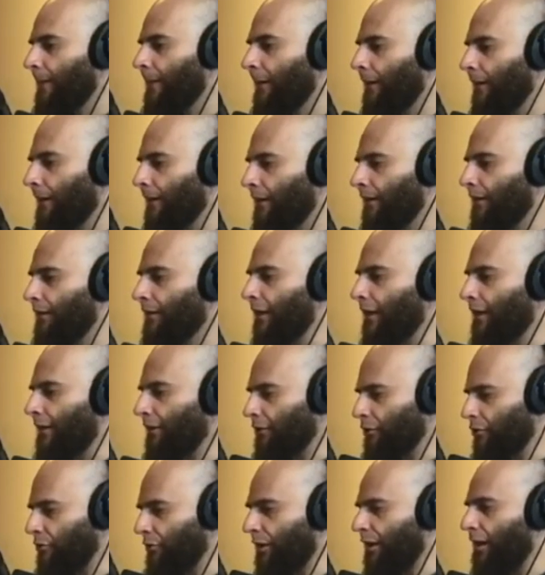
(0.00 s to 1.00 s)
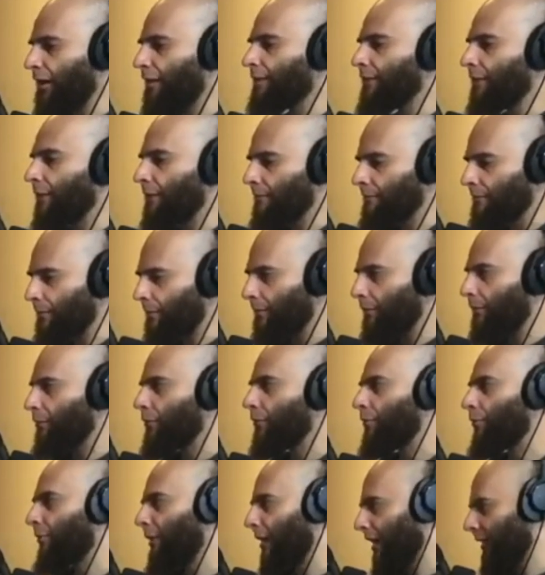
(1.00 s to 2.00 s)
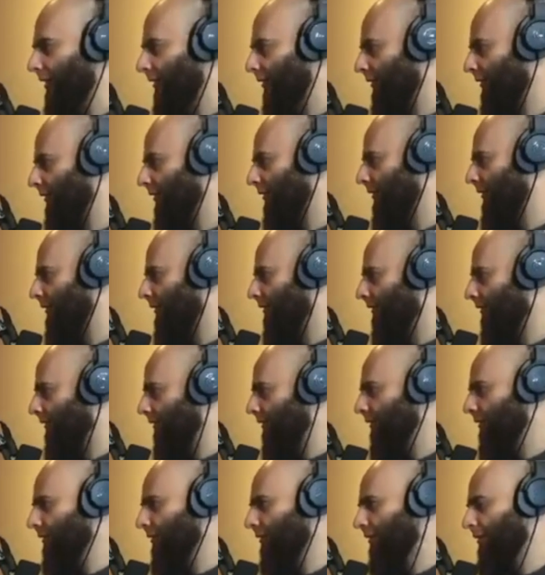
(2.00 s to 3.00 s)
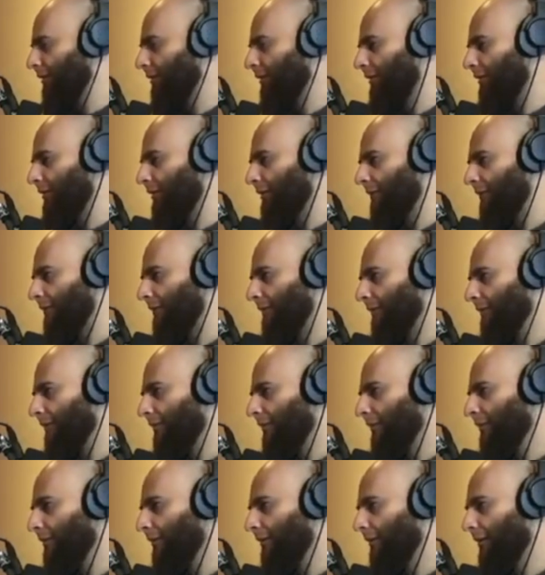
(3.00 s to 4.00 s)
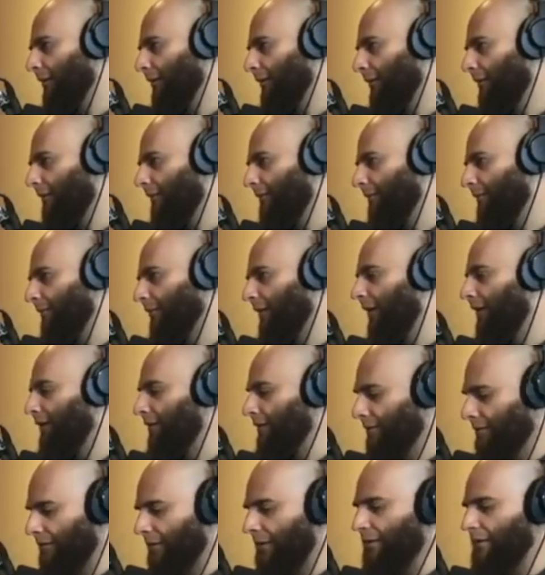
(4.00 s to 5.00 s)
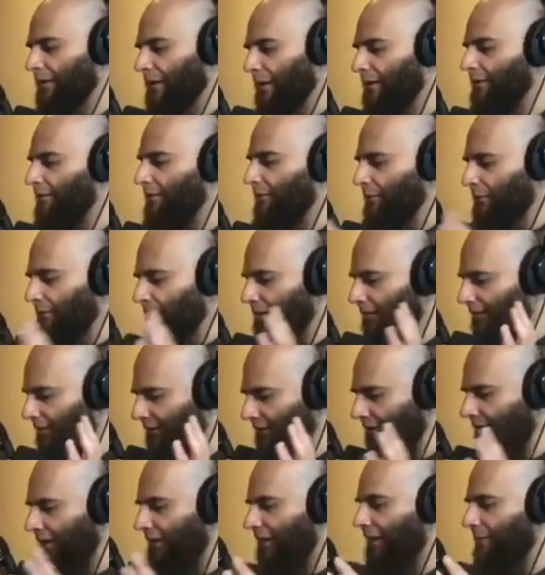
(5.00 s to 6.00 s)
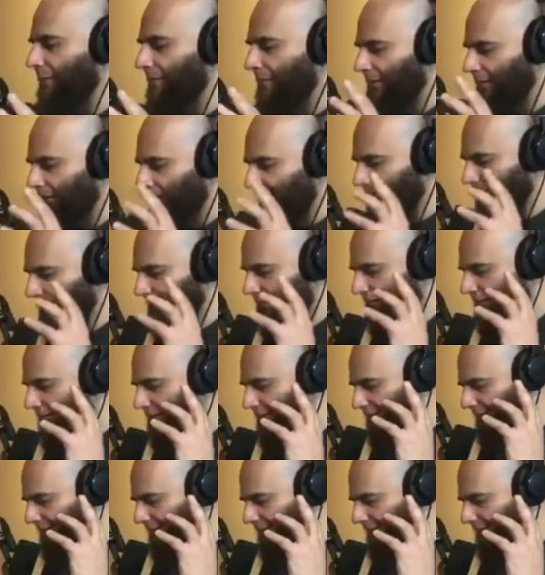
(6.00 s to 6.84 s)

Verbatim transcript: uh, that can drive unbiblical practices. Gotcha. You know, um, so that's that. I just wanted to say that because